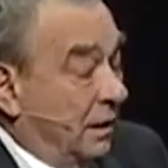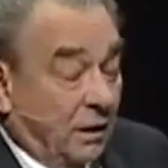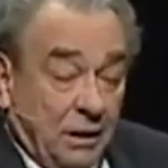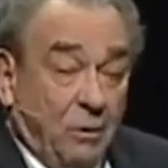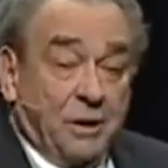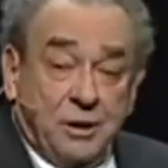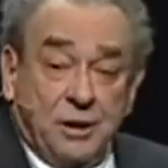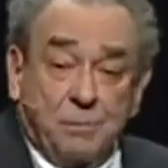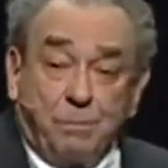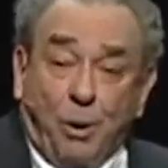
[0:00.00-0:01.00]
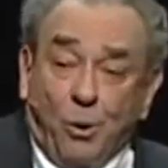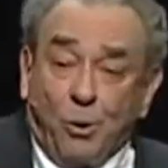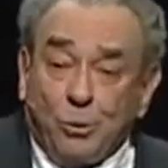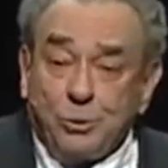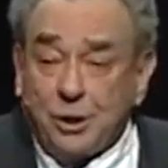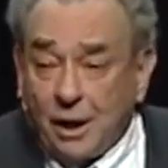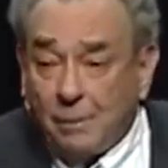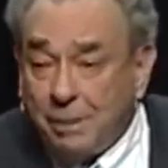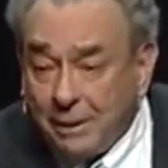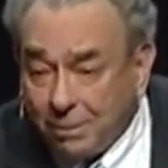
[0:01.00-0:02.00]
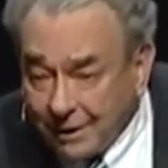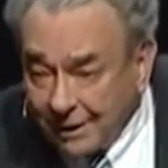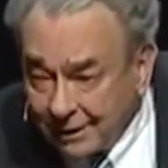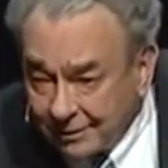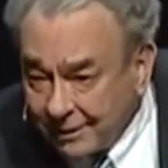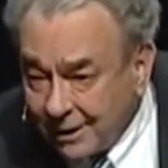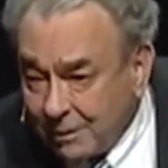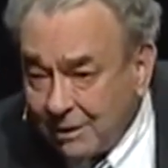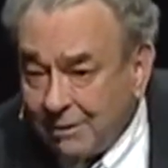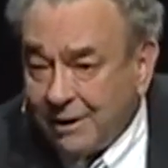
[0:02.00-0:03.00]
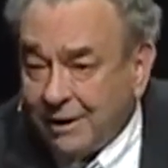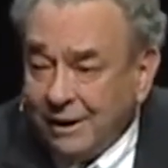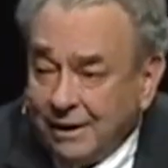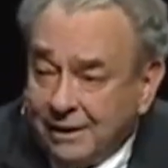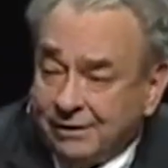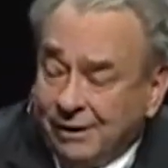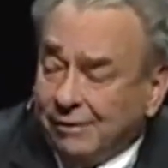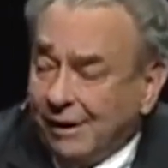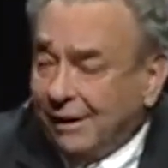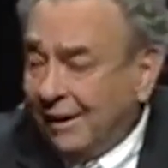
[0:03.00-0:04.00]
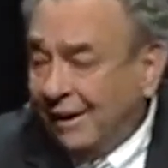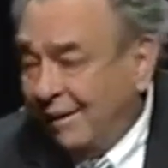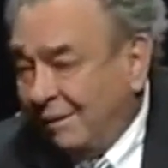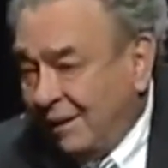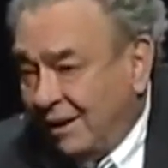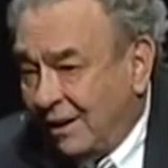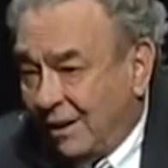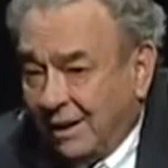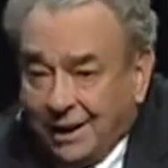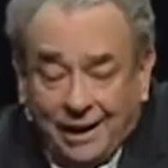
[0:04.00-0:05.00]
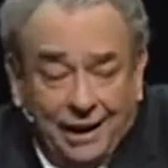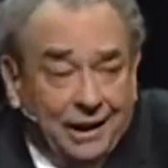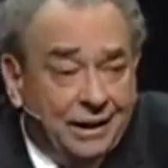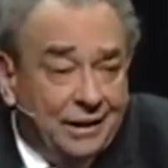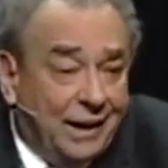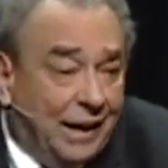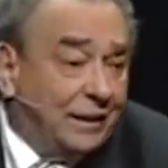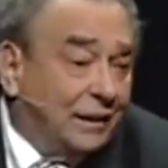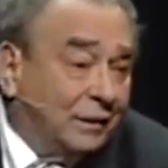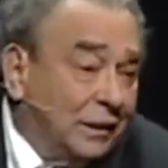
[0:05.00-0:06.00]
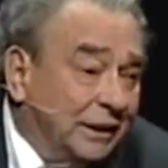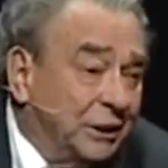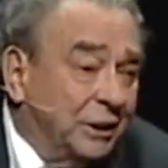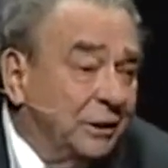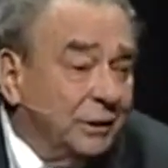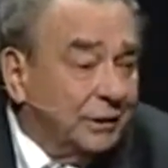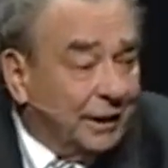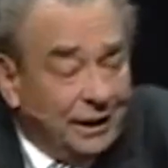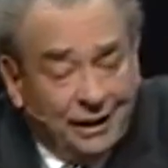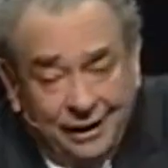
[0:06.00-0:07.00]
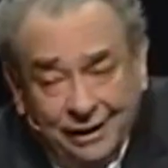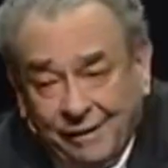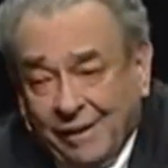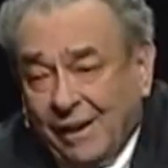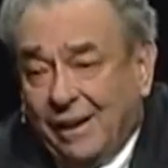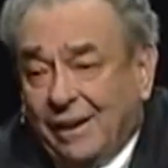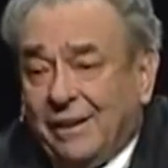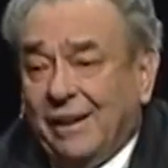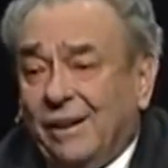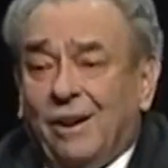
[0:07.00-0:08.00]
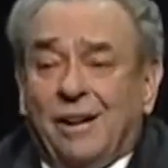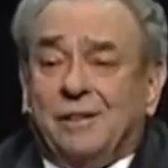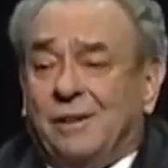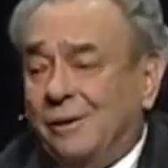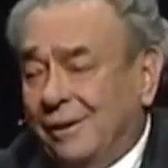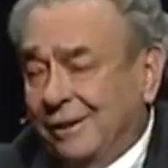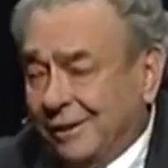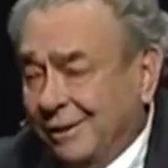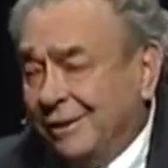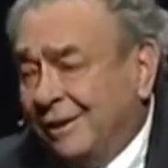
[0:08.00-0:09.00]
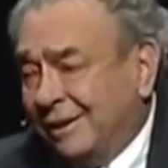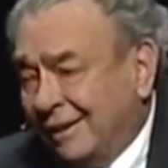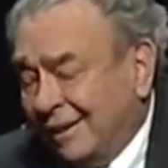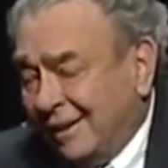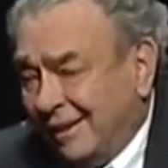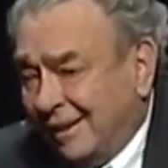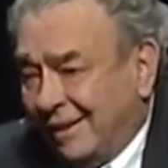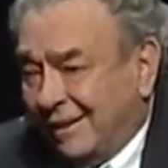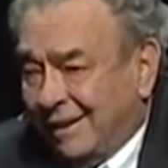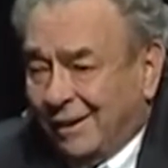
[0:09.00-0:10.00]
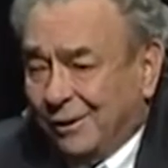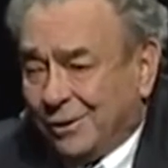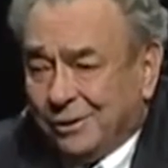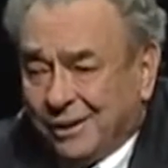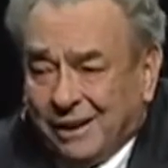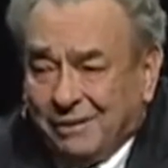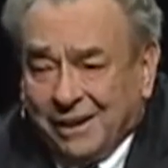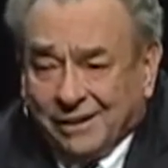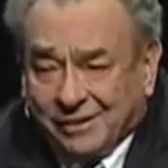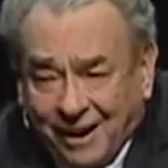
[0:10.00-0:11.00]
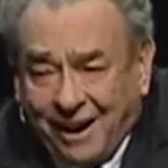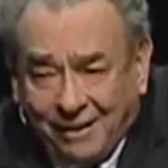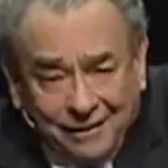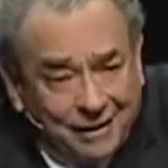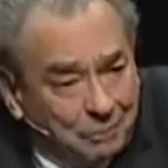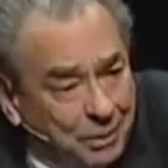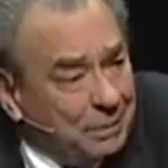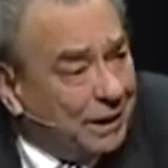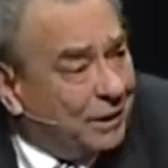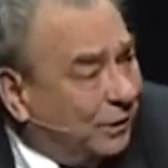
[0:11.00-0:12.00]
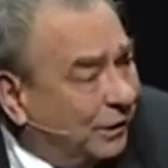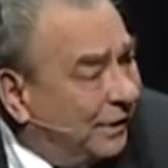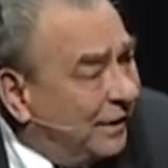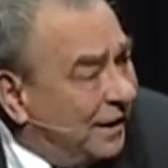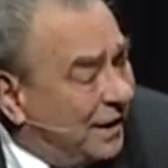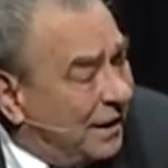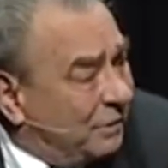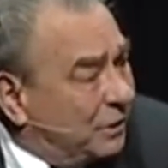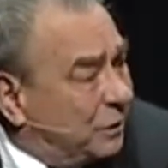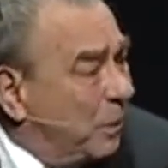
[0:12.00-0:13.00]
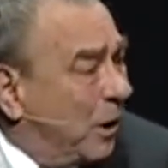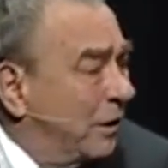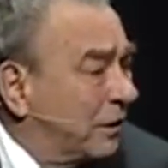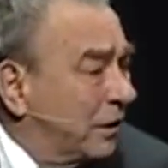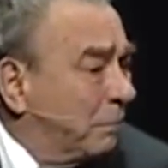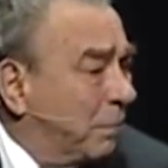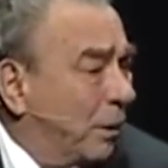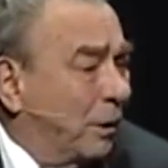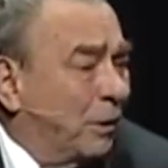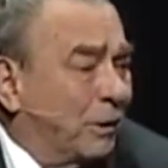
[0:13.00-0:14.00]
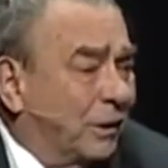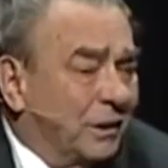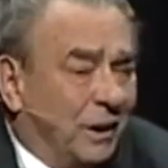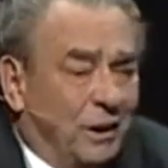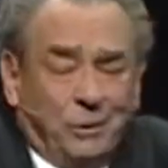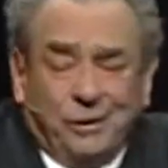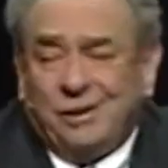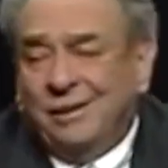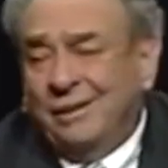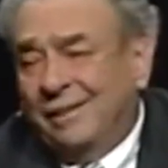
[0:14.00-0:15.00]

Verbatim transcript: You know, I watch these polls and how people answer them and everything, and it seems like on any ethical issue or any theological issue, those who are giving a sound biblical response to the poll are always